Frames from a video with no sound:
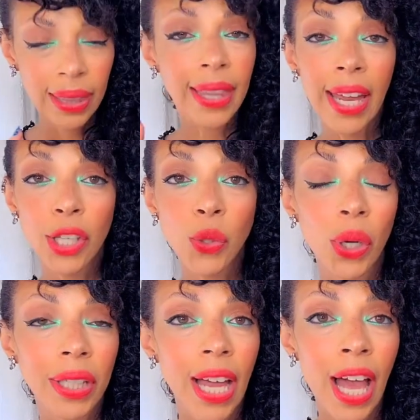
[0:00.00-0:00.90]
That is
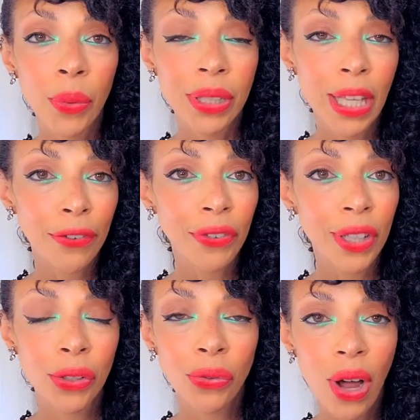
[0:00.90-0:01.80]
one that I would
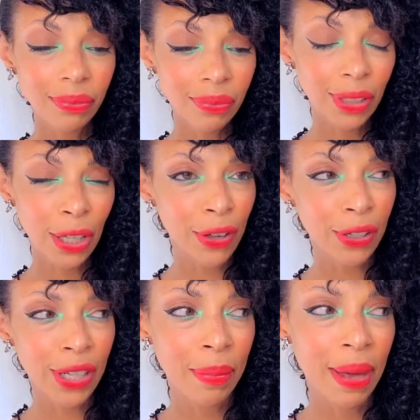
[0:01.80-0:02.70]
definitely rock if I
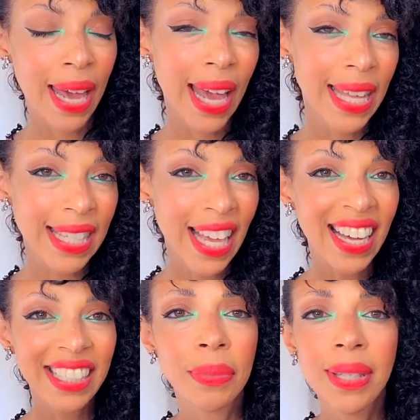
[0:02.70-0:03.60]
could get my hands
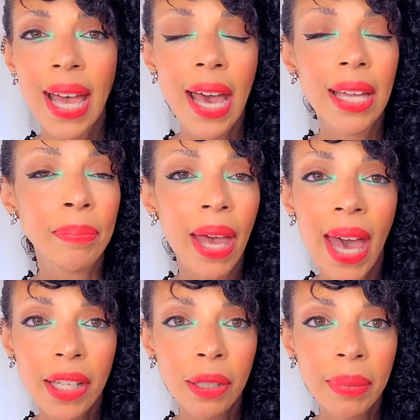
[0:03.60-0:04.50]
on it. Sam
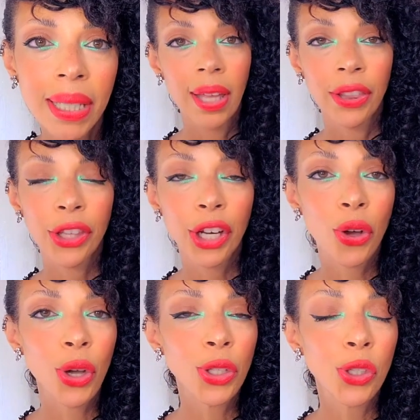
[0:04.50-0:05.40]
Edelman, they're
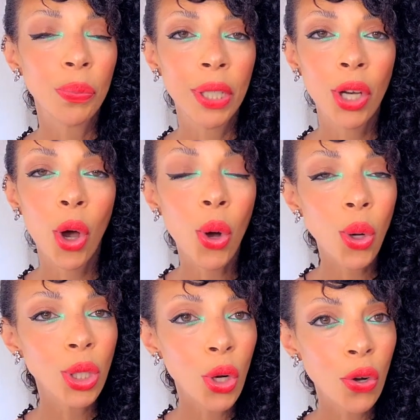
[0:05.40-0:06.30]
going to be
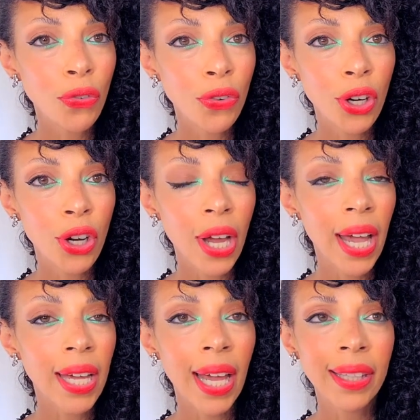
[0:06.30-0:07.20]
all over
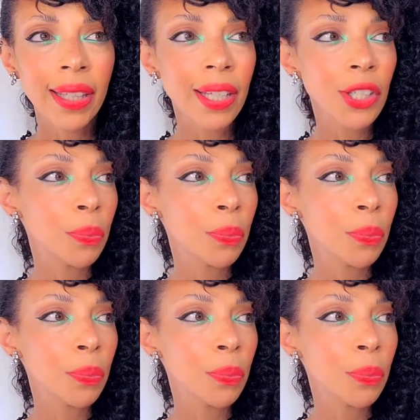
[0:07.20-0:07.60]
and I think it's a